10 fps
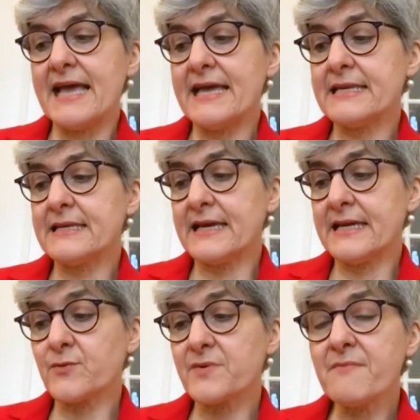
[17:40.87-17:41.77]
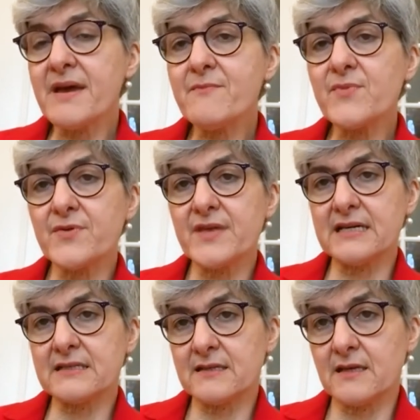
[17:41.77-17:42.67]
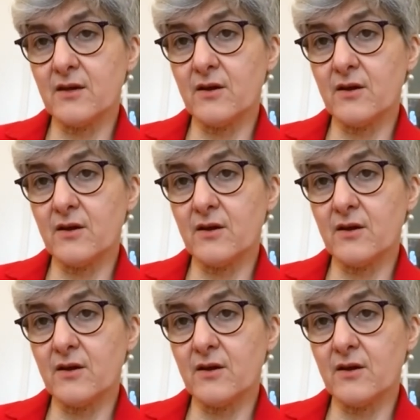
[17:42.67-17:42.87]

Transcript: And remember that